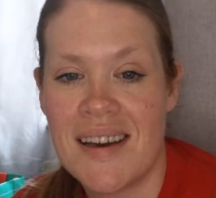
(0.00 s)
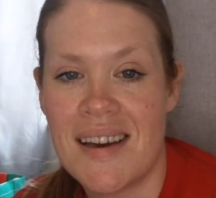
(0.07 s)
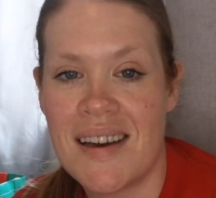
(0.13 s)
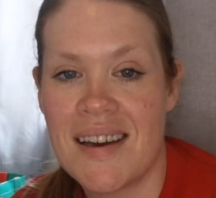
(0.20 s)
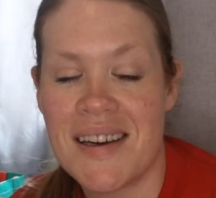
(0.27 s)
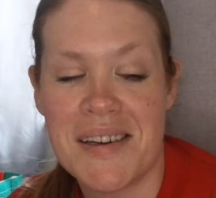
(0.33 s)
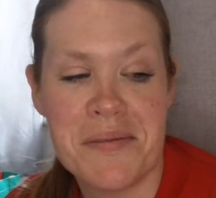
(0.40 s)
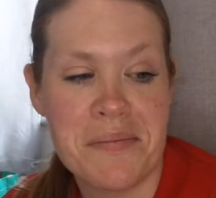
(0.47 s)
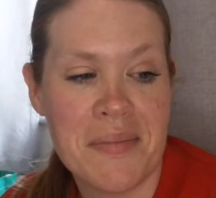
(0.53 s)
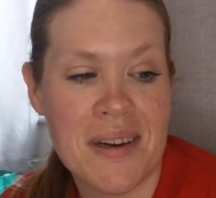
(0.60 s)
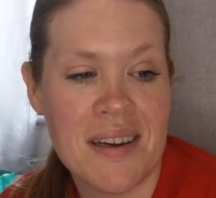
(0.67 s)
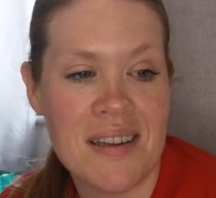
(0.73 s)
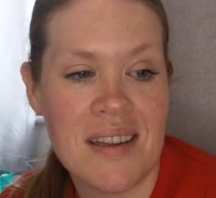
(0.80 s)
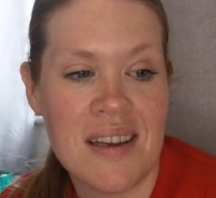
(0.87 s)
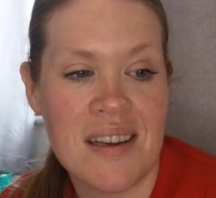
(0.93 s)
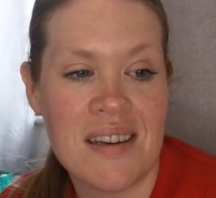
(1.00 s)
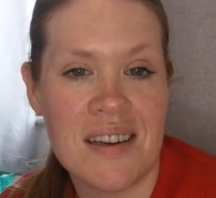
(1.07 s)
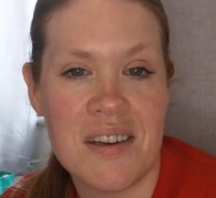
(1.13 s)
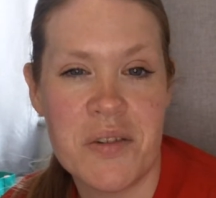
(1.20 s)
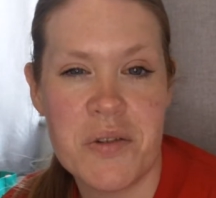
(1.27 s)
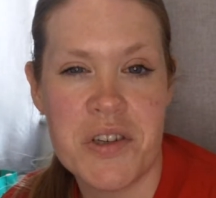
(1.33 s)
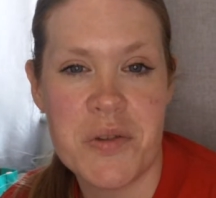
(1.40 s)
and then
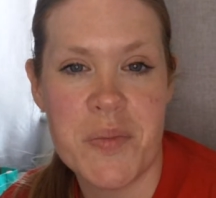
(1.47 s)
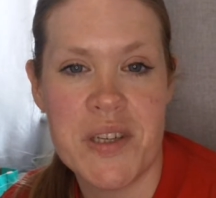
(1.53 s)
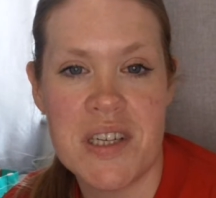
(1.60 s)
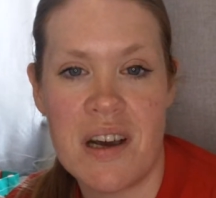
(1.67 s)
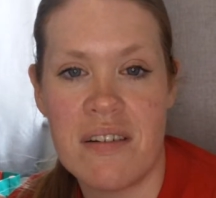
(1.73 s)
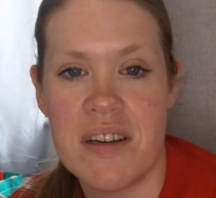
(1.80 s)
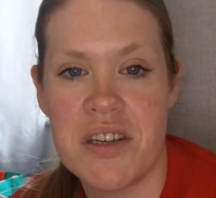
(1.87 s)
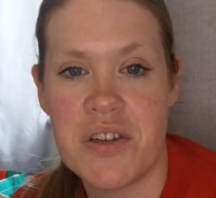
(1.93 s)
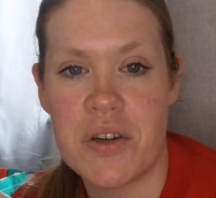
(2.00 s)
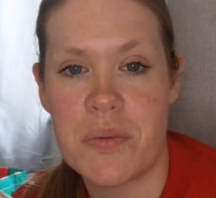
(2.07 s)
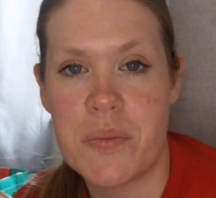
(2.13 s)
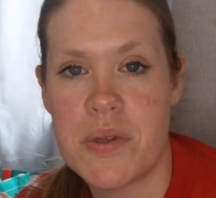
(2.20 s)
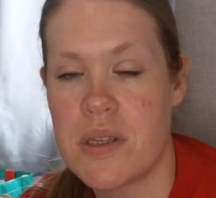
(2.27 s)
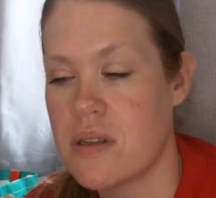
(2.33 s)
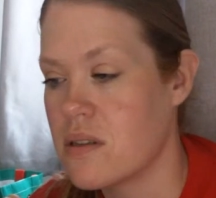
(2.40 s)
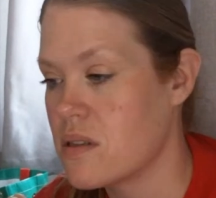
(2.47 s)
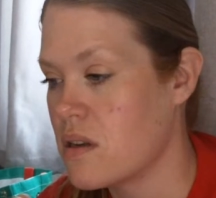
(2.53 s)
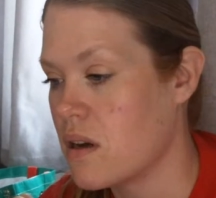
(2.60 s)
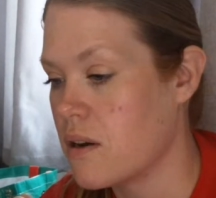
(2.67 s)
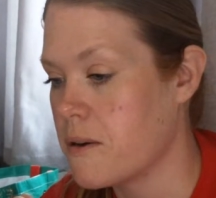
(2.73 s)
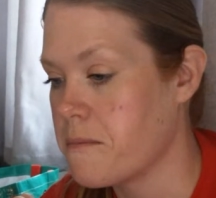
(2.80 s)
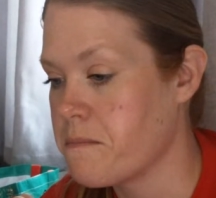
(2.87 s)
it will just be charity shops.
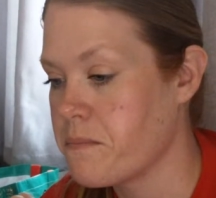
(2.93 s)
So